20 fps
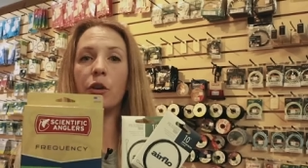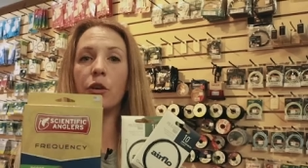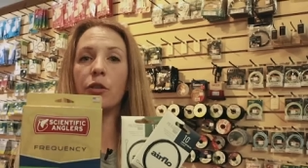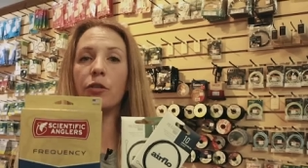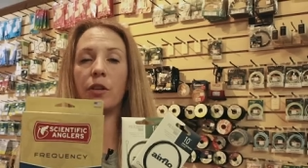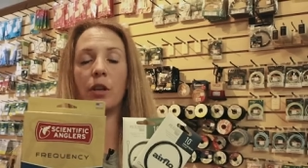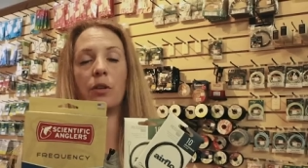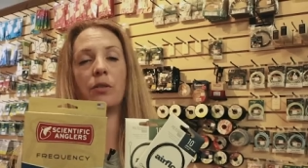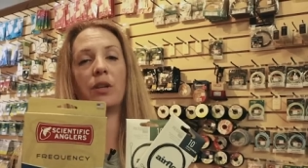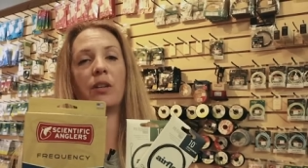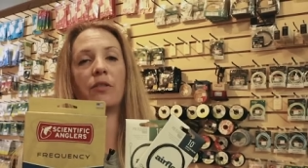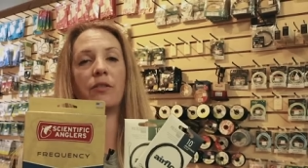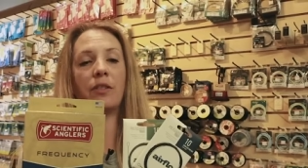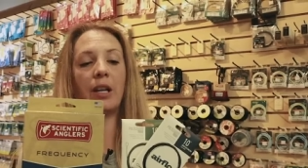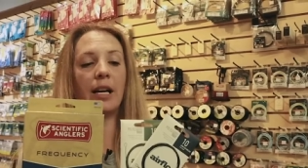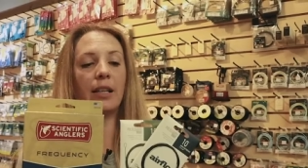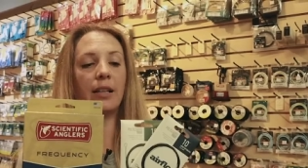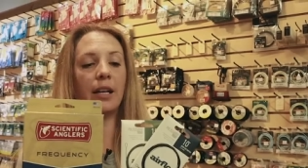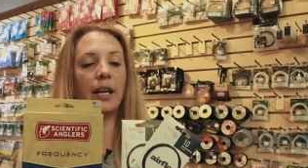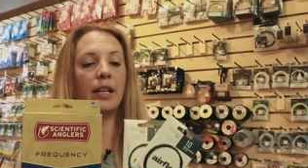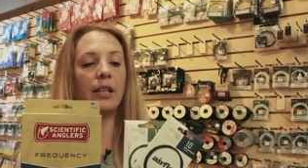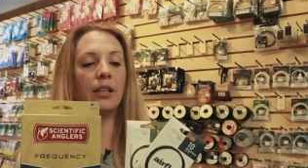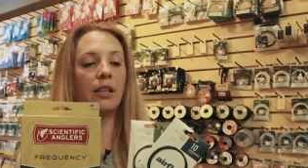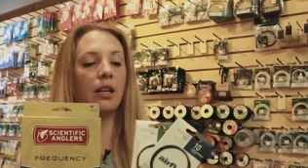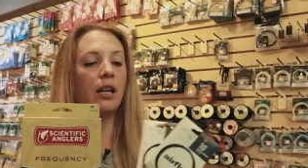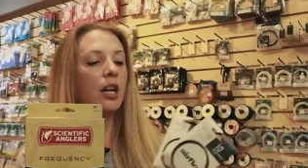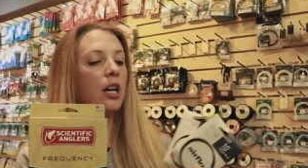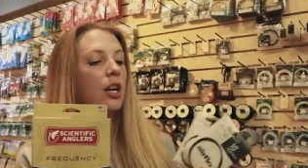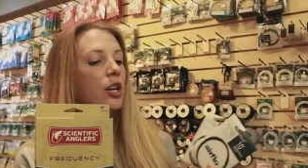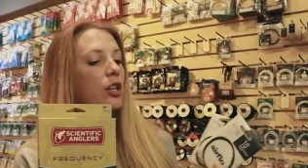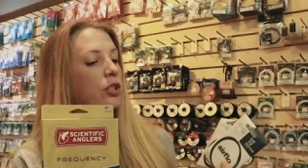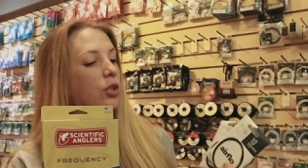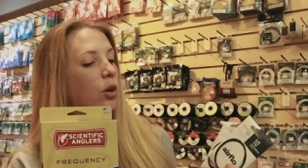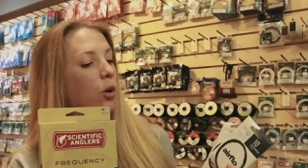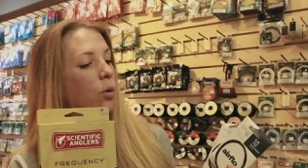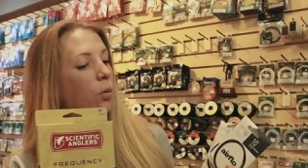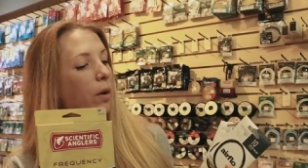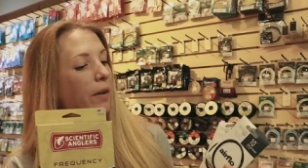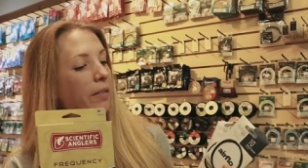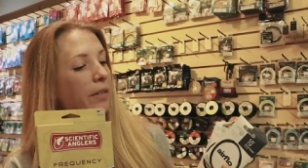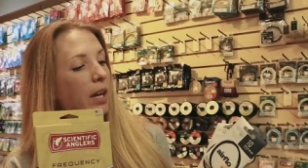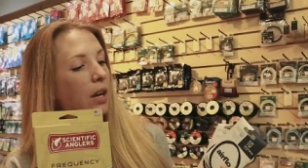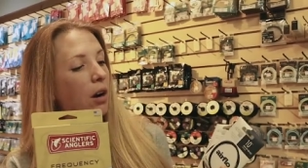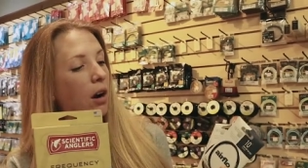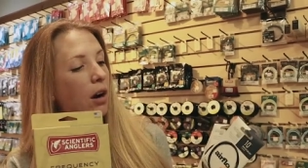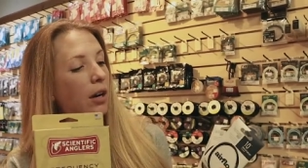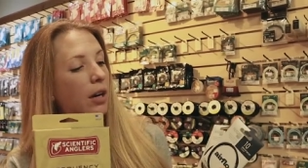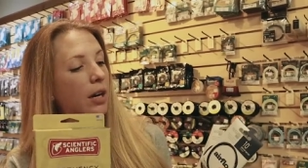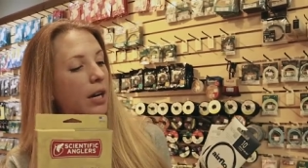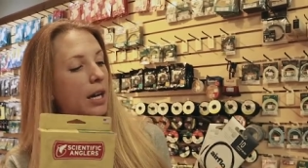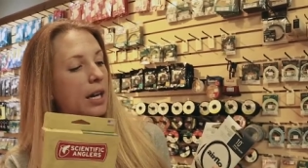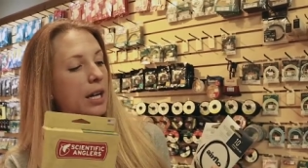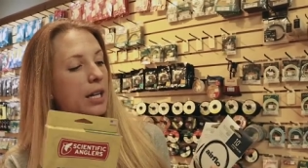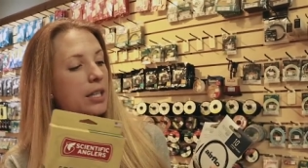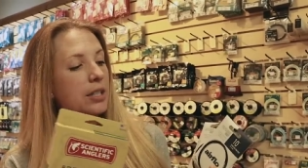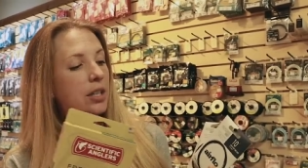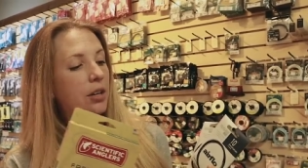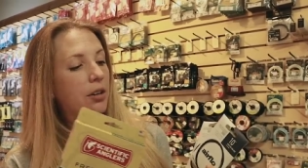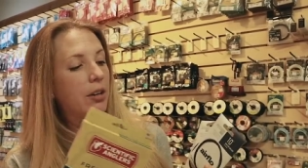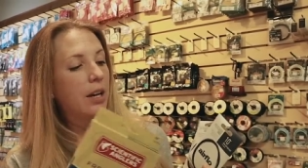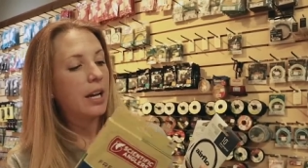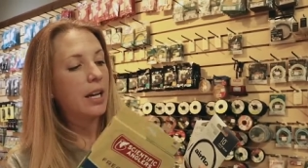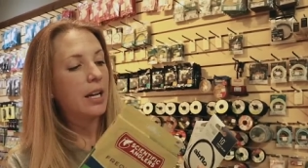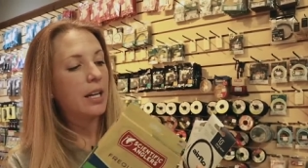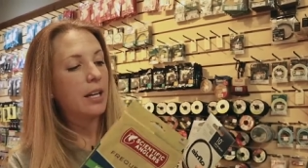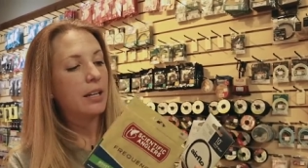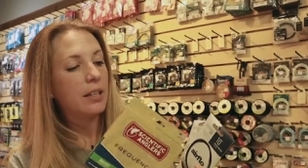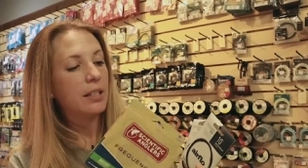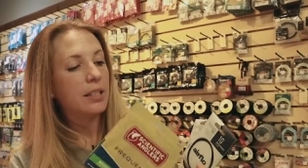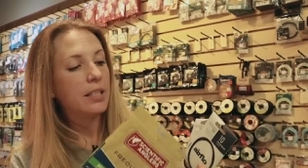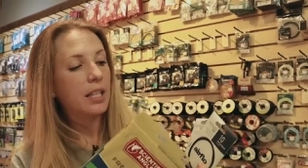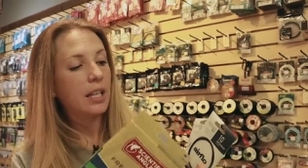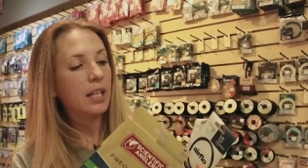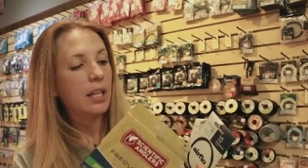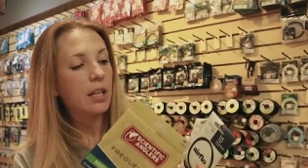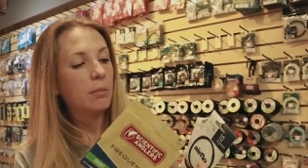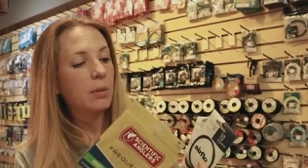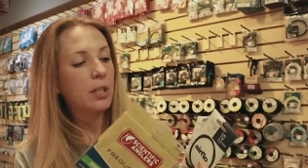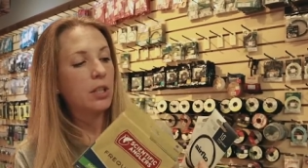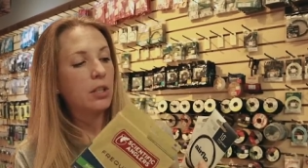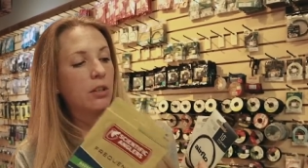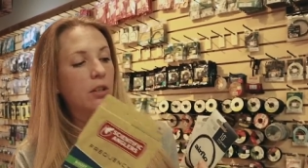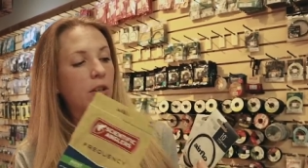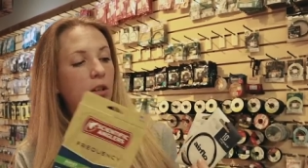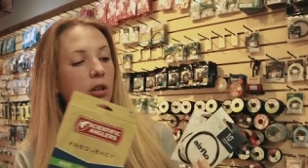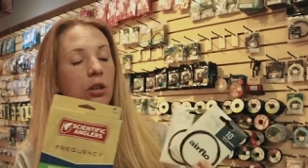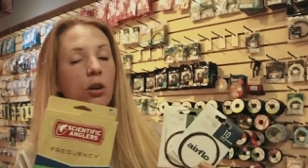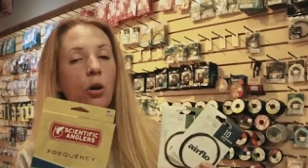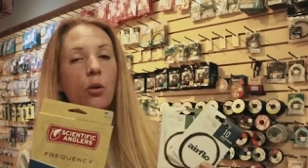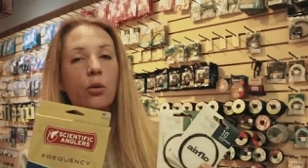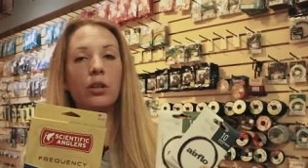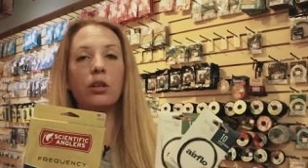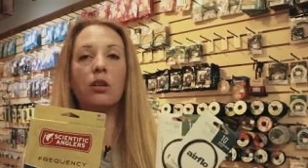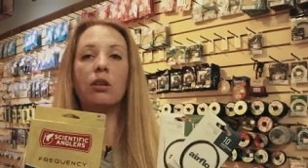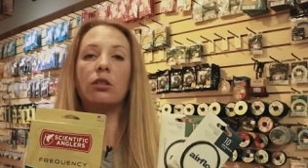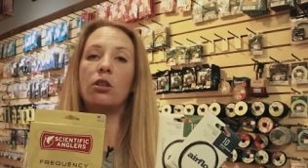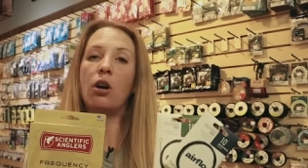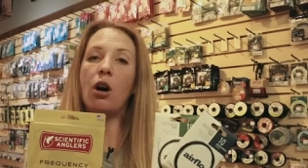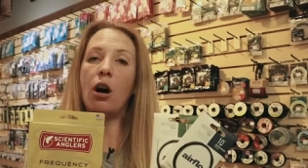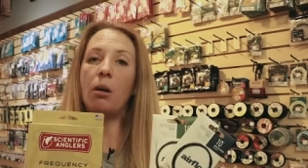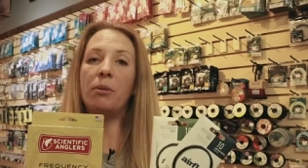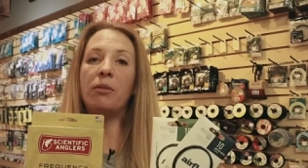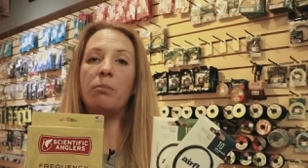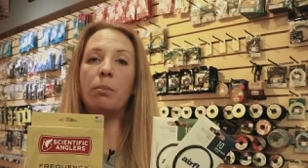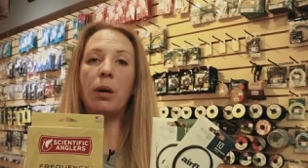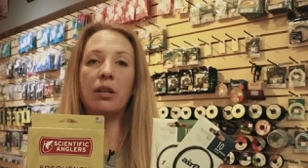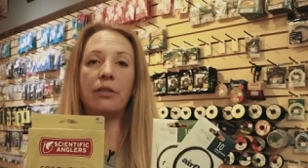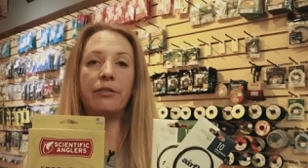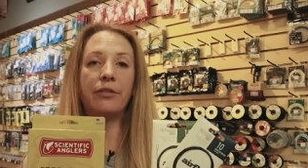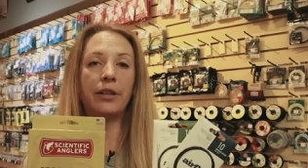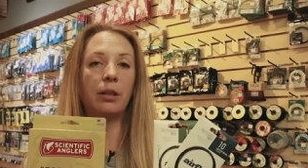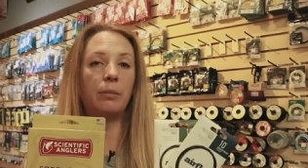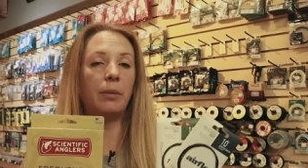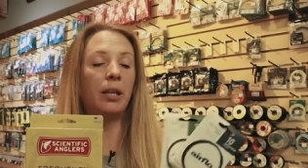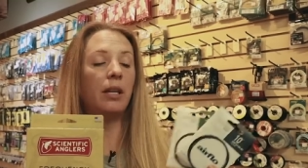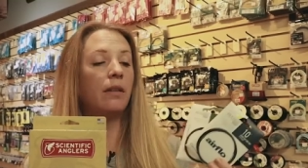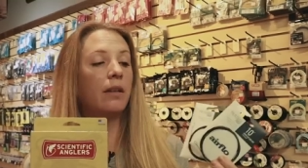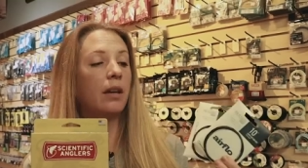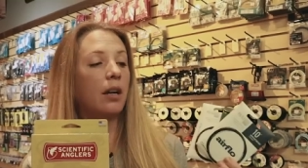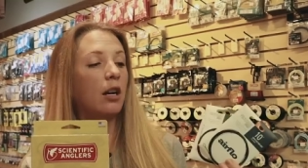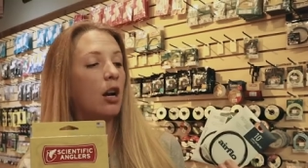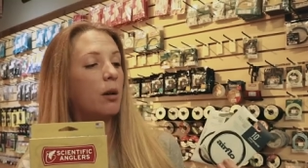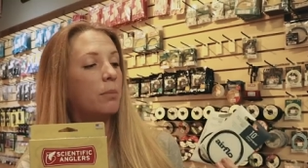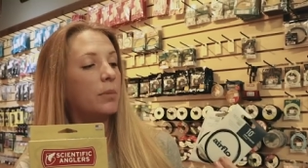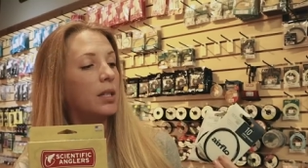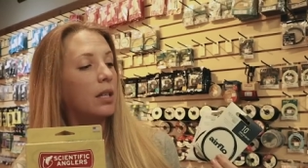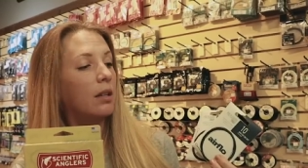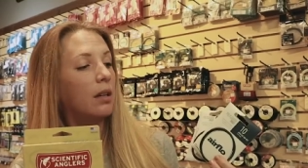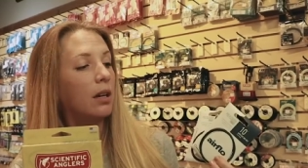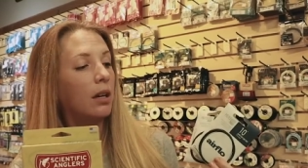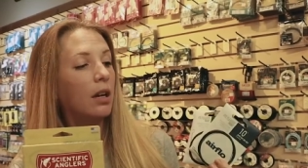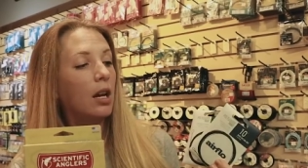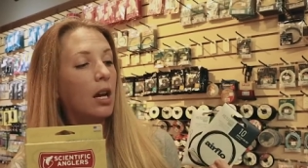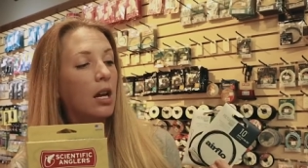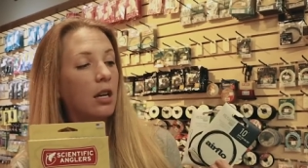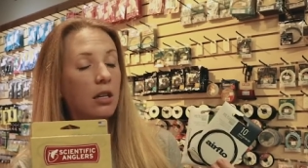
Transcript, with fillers: full floating fly line. So what they are is they're a sinking material coated on top of monofilament that comes in a